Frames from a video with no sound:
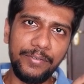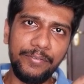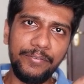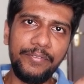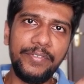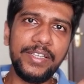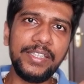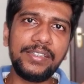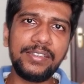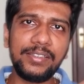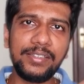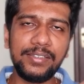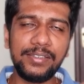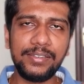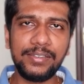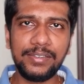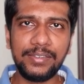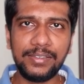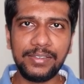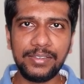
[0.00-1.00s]
with
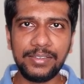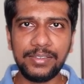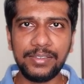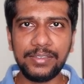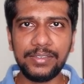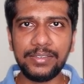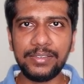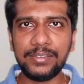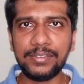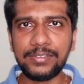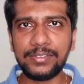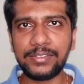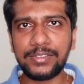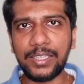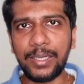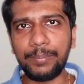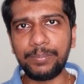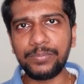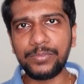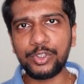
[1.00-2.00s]

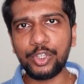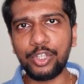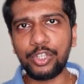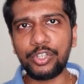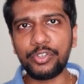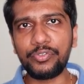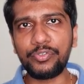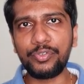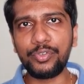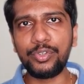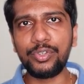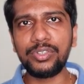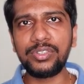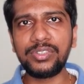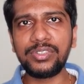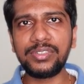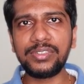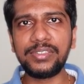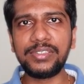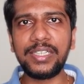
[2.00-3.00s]
some sort of
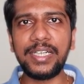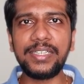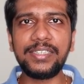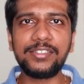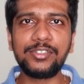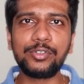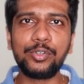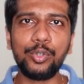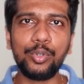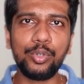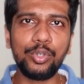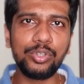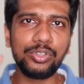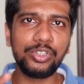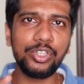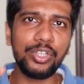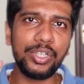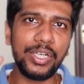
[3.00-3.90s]
foods that slows your